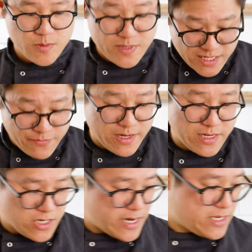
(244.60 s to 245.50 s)
Specifically
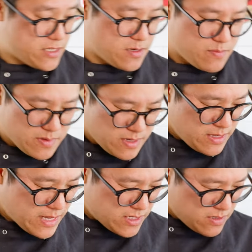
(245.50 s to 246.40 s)
Chinese soup.
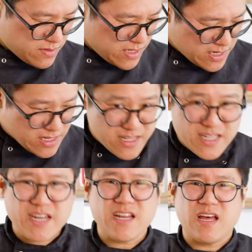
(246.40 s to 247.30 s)
That slightly
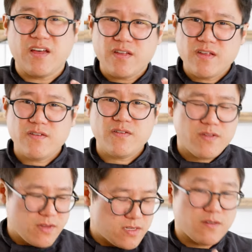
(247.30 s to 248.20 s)
thinner
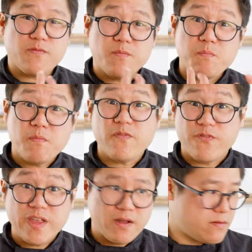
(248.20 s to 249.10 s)

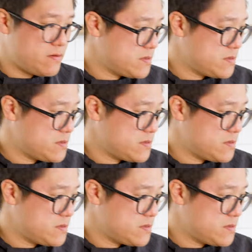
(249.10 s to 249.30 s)
feel.